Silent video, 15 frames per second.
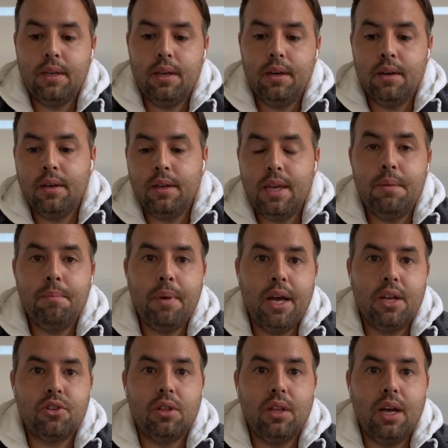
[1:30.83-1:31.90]
a
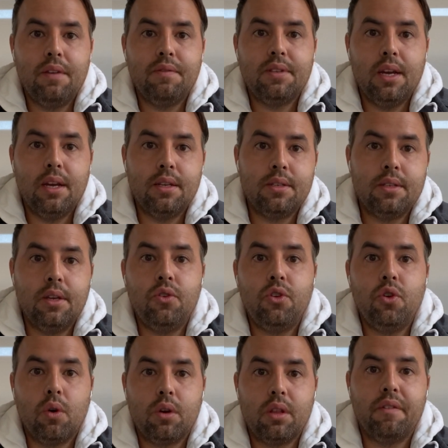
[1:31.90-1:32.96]
in-match live test in New
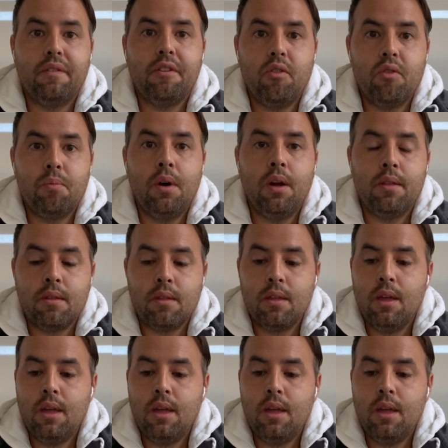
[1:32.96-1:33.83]
York the following month.